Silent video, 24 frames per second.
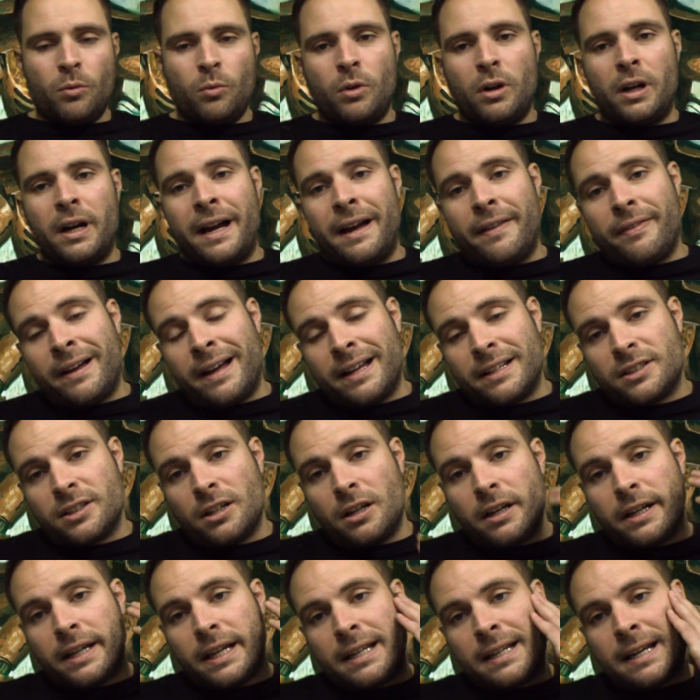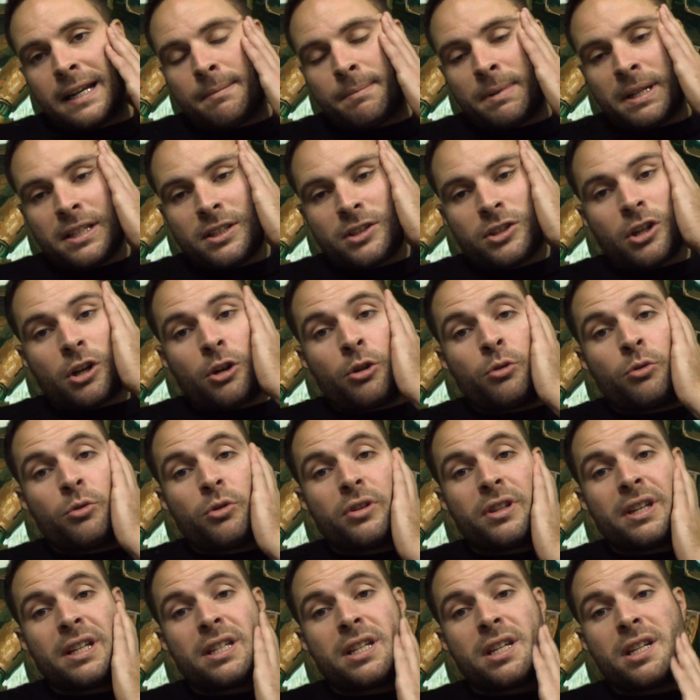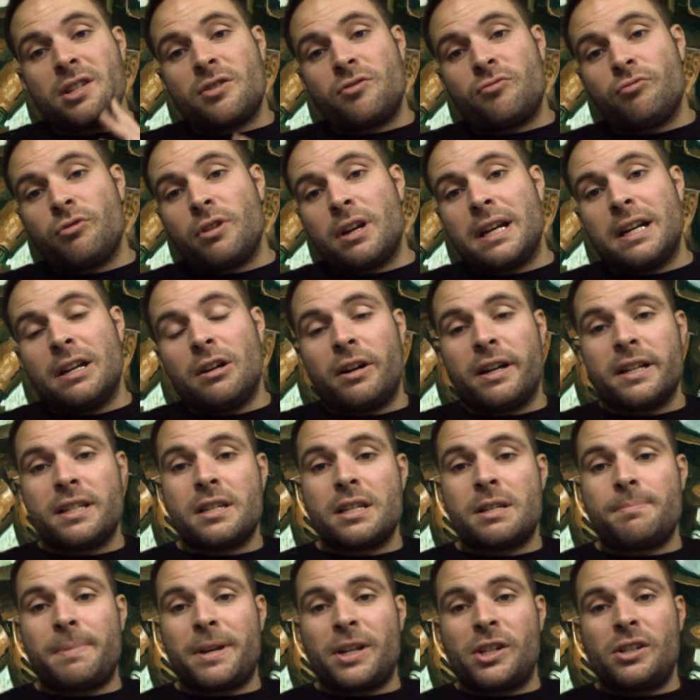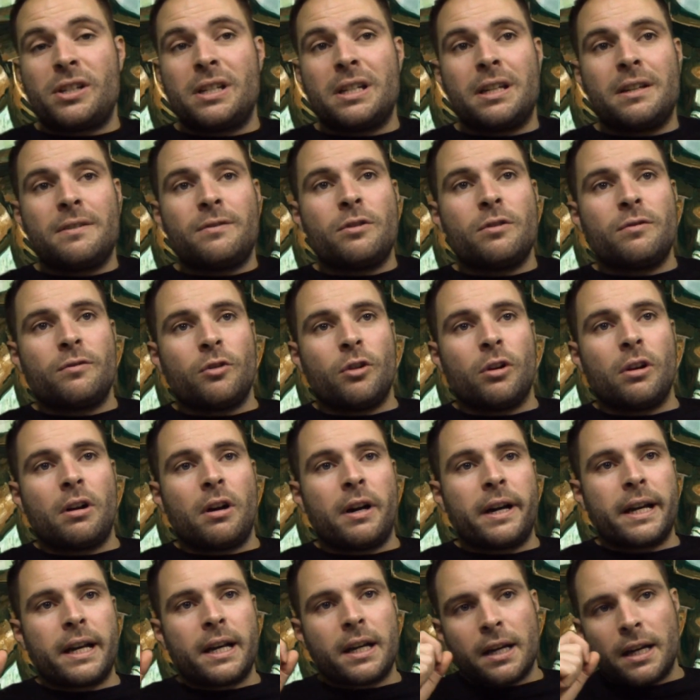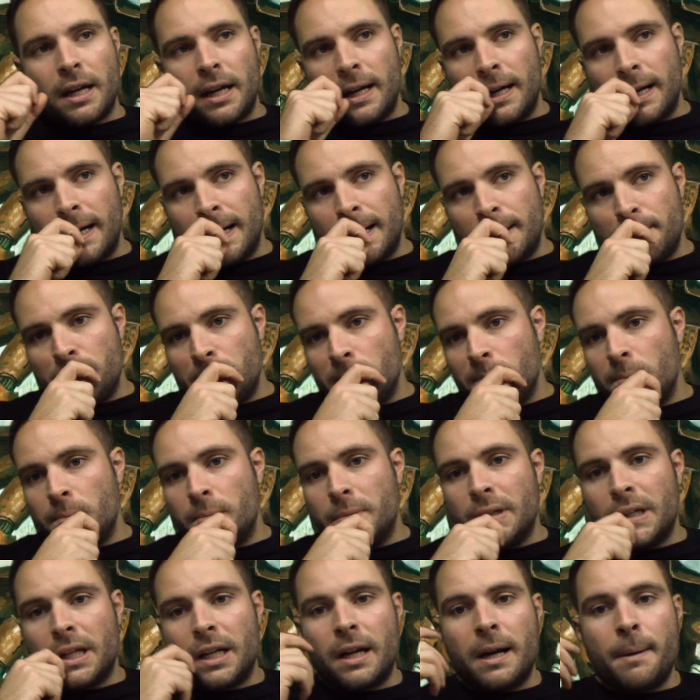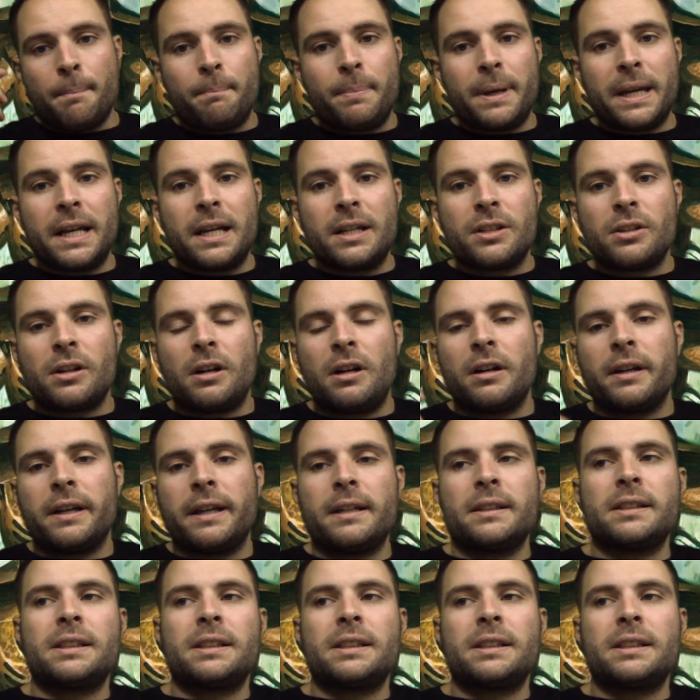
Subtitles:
at that targeted enemy. So this is really nice, especially if you've got like a big target,